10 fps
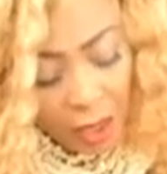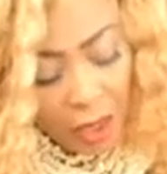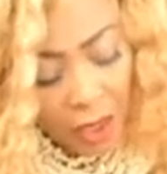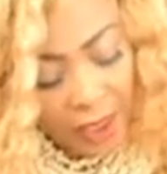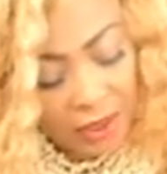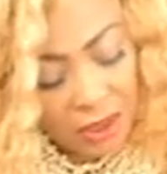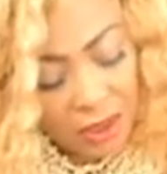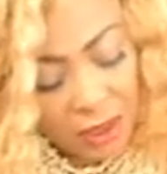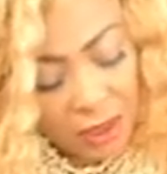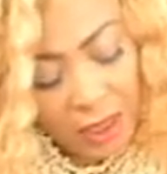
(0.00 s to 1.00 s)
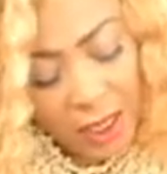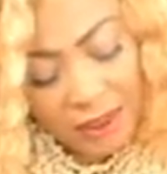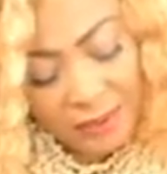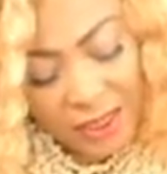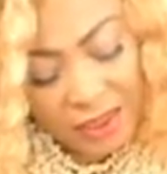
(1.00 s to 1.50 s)
Okay, so he
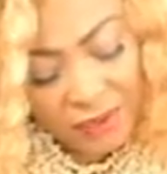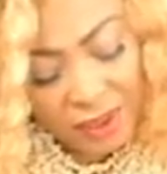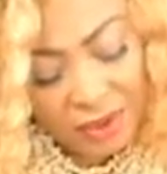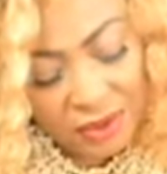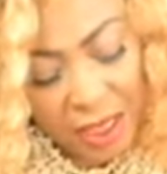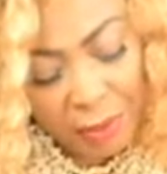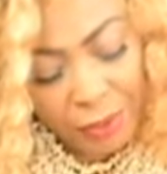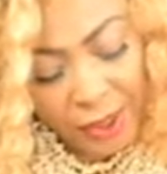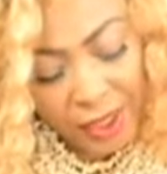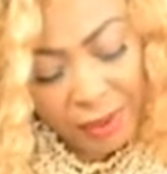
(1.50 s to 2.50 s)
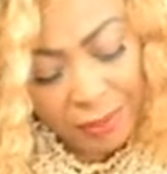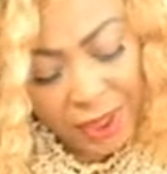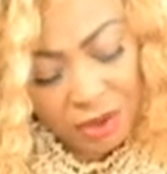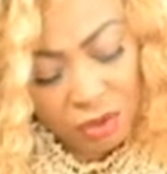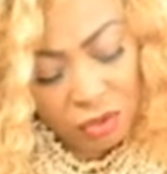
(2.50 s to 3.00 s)
explains further to say, bringing
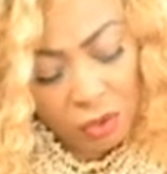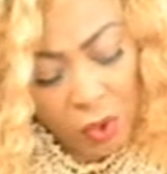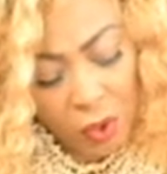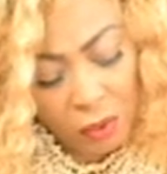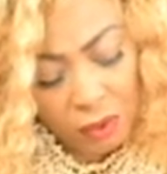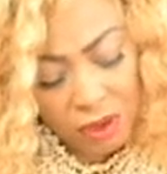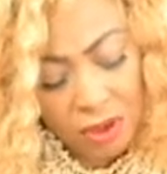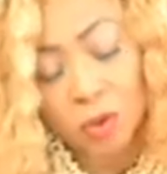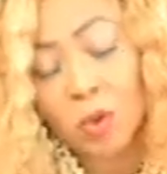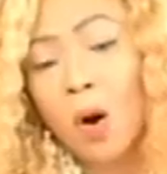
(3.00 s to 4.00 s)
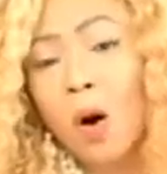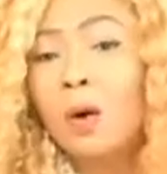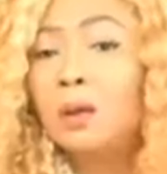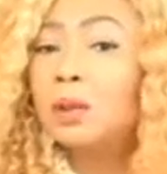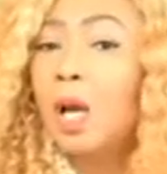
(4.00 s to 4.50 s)
pleasure to God is
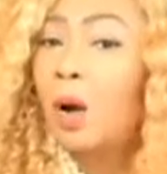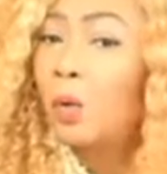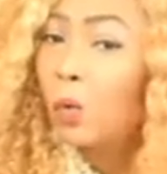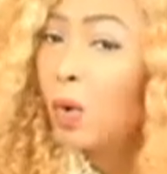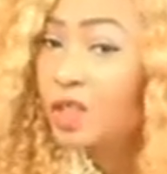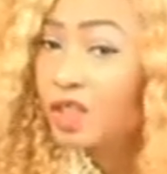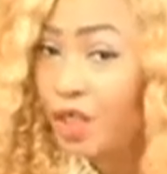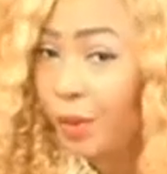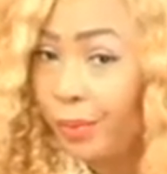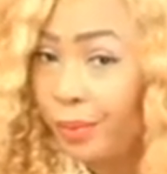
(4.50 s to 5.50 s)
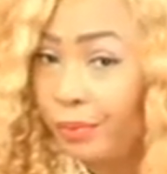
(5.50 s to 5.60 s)
called worship.